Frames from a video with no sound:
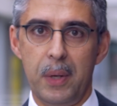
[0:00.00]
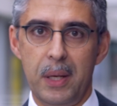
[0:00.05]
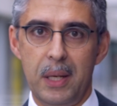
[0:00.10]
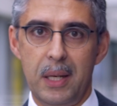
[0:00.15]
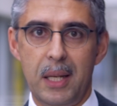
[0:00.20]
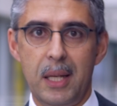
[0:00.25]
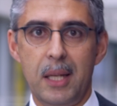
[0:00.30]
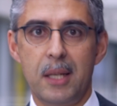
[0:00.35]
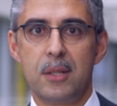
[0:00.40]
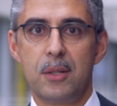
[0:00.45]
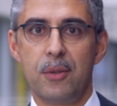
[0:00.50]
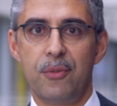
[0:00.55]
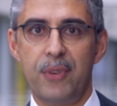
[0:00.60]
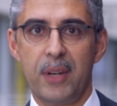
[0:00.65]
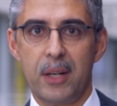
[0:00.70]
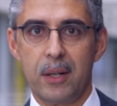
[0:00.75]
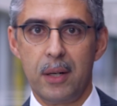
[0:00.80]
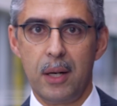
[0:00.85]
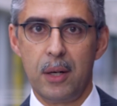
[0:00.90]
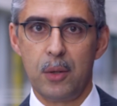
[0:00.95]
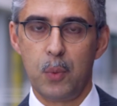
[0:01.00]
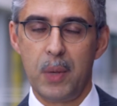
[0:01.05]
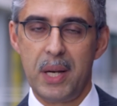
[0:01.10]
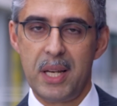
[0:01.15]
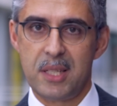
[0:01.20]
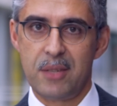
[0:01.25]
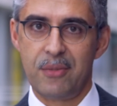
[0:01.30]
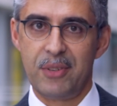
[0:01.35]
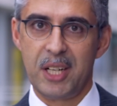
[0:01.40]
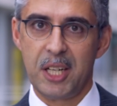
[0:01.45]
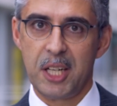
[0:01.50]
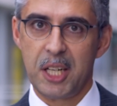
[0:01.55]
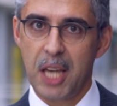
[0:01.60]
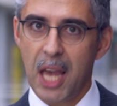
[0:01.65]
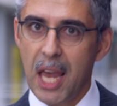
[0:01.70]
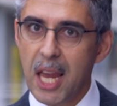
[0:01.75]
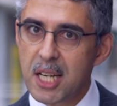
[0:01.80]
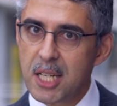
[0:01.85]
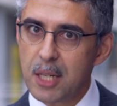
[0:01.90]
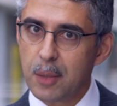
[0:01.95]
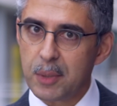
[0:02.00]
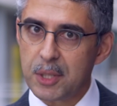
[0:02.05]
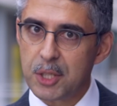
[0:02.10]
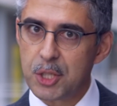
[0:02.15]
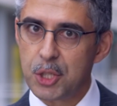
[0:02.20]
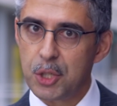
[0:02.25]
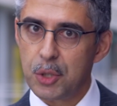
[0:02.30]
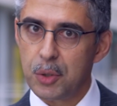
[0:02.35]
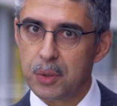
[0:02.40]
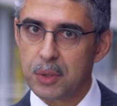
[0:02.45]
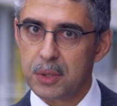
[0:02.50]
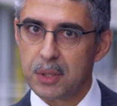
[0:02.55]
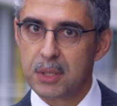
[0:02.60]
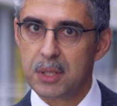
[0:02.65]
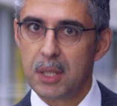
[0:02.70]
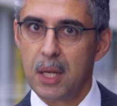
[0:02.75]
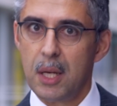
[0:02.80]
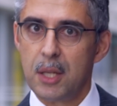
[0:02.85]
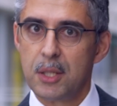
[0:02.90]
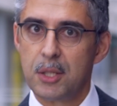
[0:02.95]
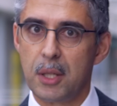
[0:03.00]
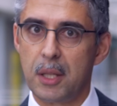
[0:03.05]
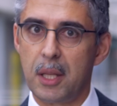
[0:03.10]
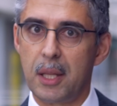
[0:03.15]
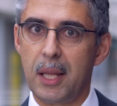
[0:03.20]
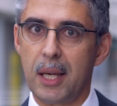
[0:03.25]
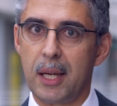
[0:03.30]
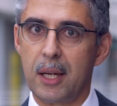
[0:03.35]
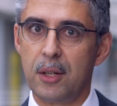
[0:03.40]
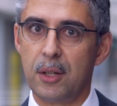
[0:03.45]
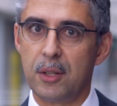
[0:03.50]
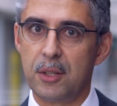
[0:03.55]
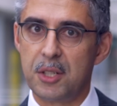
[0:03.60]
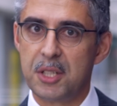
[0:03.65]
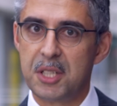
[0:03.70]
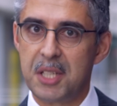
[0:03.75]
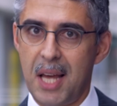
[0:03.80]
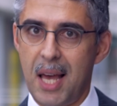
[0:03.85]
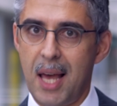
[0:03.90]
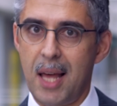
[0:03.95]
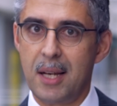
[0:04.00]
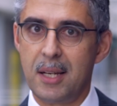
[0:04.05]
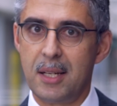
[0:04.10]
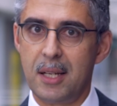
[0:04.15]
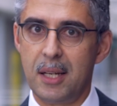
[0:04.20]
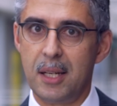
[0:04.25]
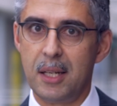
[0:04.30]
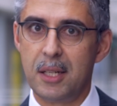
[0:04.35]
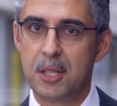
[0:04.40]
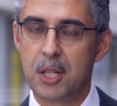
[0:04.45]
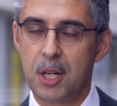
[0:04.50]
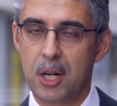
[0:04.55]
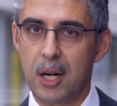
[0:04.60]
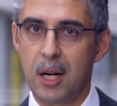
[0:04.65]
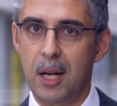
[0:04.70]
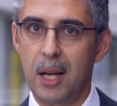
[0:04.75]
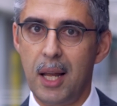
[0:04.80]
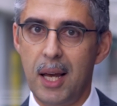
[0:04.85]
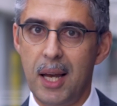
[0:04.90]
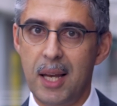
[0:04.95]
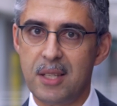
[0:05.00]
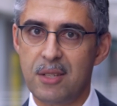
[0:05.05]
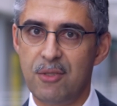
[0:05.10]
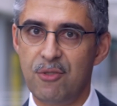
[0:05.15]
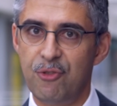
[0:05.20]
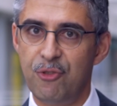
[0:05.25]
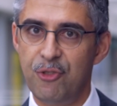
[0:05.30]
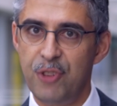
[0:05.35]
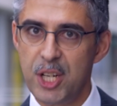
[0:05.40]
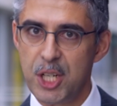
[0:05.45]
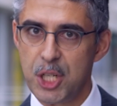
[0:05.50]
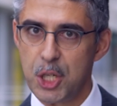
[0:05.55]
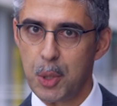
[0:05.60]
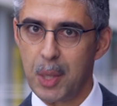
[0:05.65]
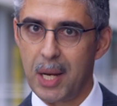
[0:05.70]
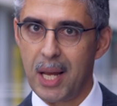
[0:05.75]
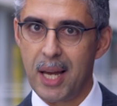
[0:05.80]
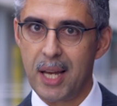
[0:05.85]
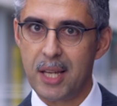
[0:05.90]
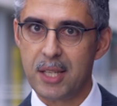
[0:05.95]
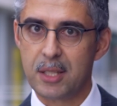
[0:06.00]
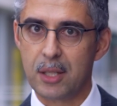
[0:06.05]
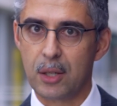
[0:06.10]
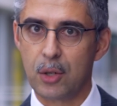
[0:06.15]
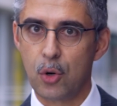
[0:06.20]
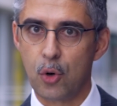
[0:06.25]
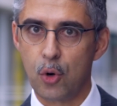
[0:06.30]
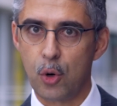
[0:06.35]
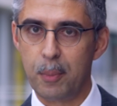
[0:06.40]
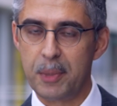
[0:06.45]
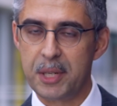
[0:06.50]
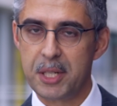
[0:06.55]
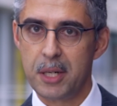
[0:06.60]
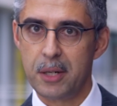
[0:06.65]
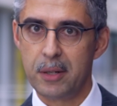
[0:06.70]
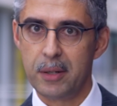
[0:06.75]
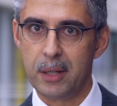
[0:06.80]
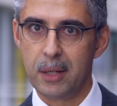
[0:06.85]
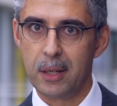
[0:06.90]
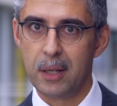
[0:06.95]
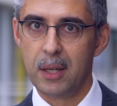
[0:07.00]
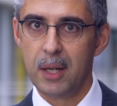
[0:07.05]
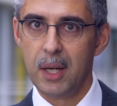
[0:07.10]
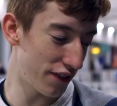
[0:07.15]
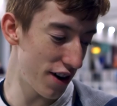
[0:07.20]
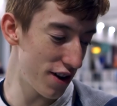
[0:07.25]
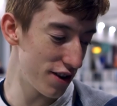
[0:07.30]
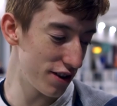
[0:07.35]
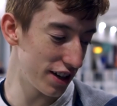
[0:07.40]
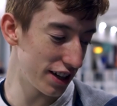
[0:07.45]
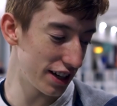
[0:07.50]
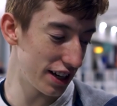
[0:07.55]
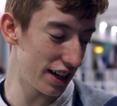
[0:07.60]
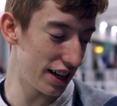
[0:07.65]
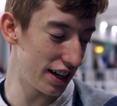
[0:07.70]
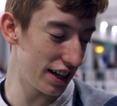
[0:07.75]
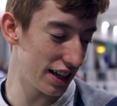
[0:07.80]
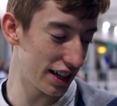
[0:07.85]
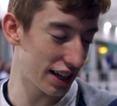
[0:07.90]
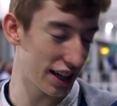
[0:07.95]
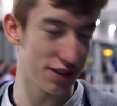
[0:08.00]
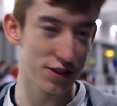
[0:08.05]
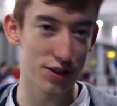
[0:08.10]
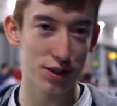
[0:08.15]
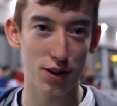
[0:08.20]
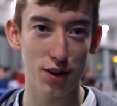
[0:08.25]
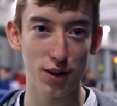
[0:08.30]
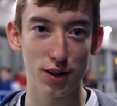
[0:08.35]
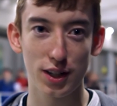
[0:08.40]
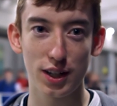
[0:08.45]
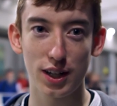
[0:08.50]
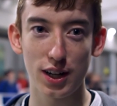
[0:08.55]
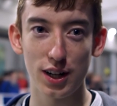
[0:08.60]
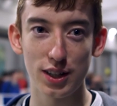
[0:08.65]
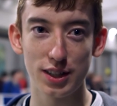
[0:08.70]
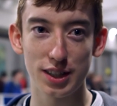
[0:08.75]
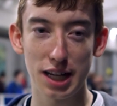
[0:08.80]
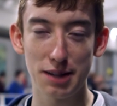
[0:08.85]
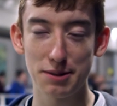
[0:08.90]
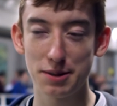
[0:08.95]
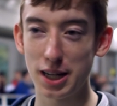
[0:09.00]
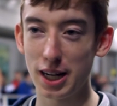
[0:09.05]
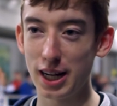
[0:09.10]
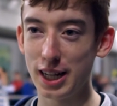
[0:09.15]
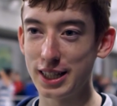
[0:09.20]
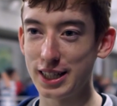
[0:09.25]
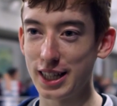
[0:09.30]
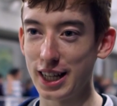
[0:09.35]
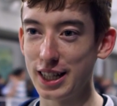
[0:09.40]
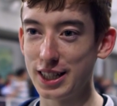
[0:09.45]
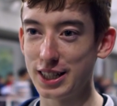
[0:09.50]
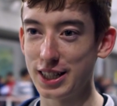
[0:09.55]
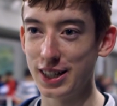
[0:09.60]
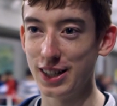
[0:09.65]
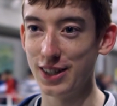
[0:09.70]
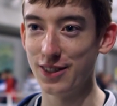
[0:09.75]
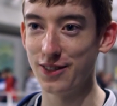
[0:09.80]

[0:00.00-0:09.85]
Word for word: we need to figure out ways of engaging with students so that they can understand and internalize and visualize the core material. I found that it gave us a good conceptualization